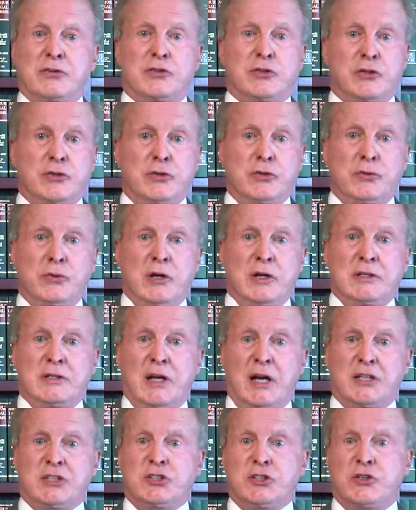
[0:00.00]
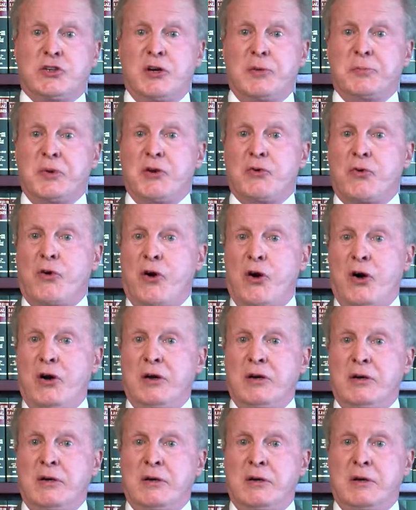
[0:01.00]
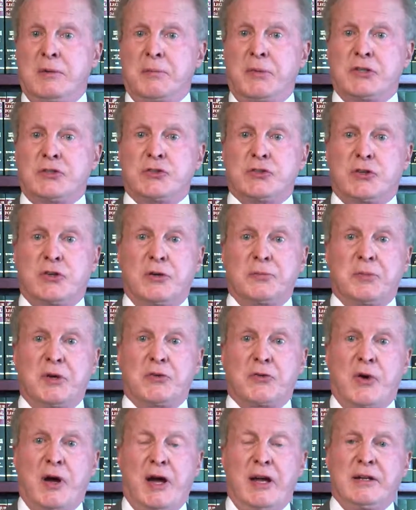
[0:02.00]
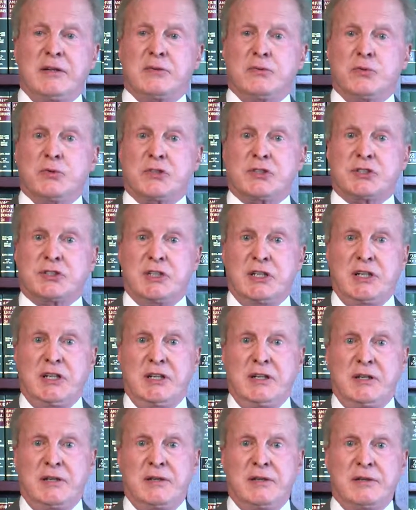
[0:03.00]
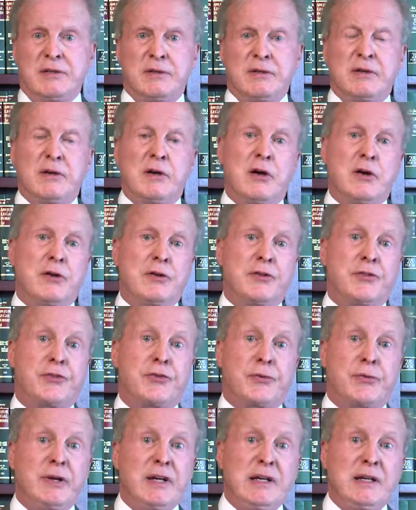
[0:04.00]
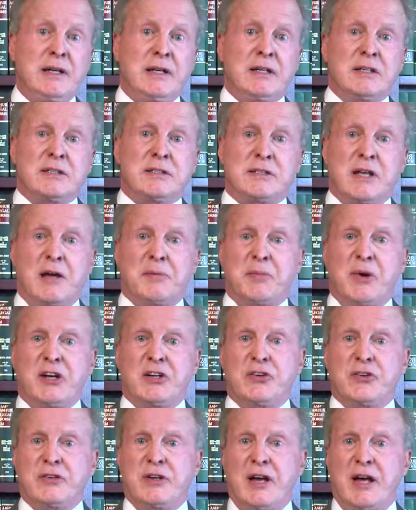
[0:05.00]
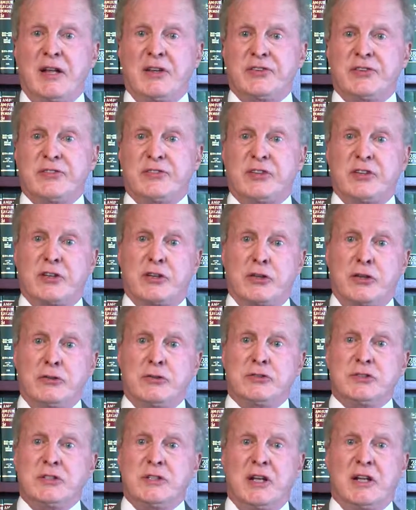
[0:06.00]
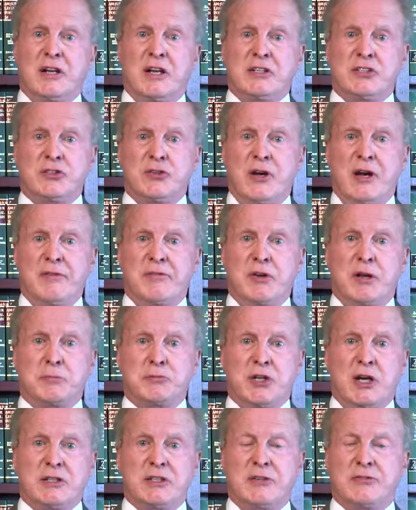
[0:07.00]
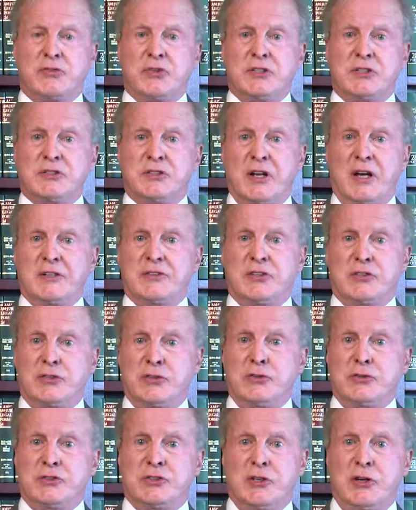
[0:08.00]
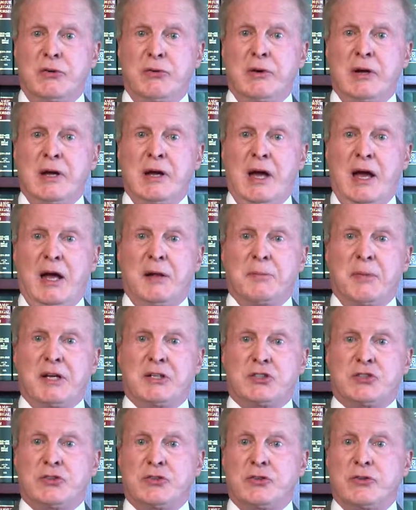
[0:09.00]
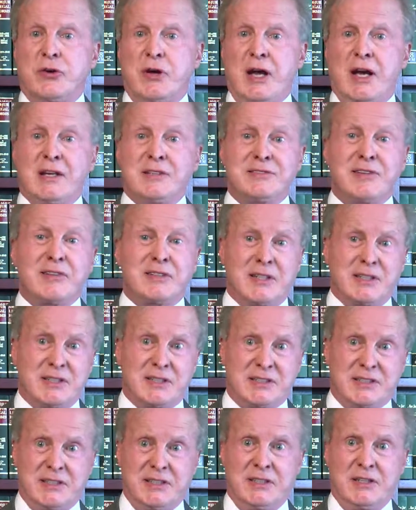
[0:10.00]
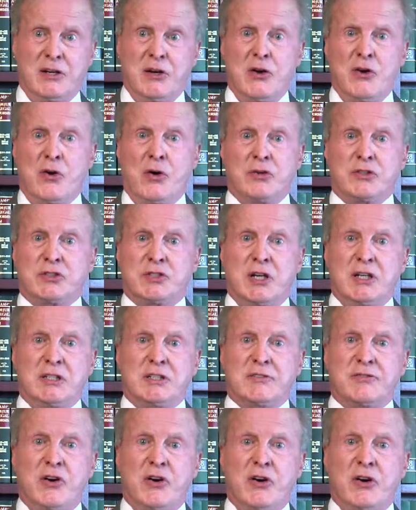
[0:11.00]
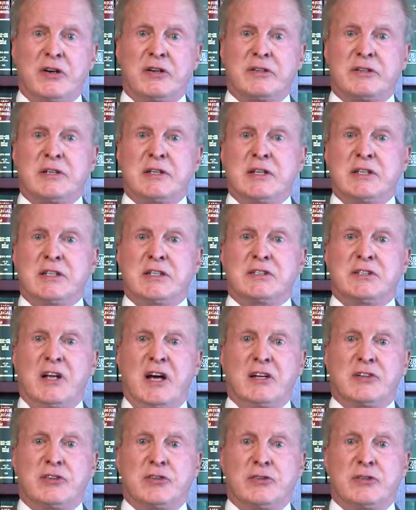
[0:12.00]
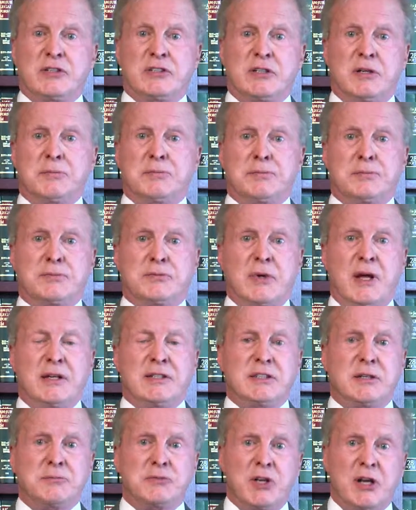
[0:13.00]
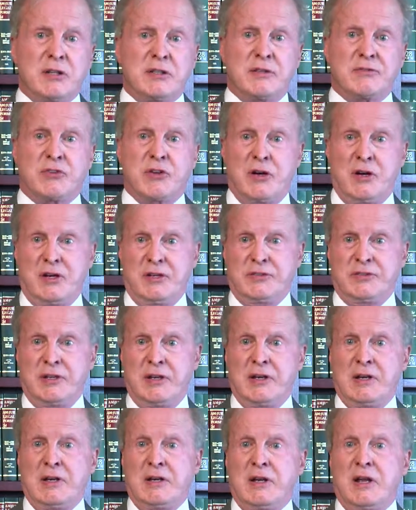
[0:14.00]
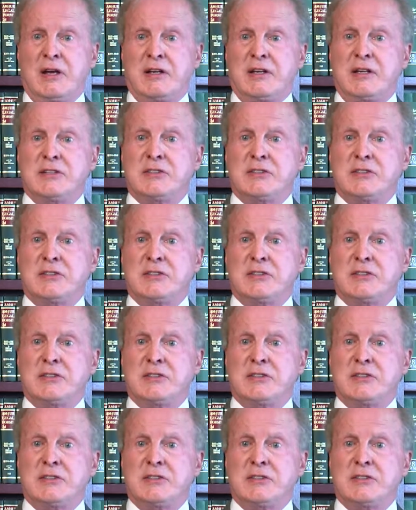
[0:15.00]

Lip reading: 2, yes, you could be wrong, but you could be right, we'll see. 3, stand by your analysis and conclusion unless you have an objective reason not to do so, and make sure your hesitancy or change of heart is not due to a subjective cause, like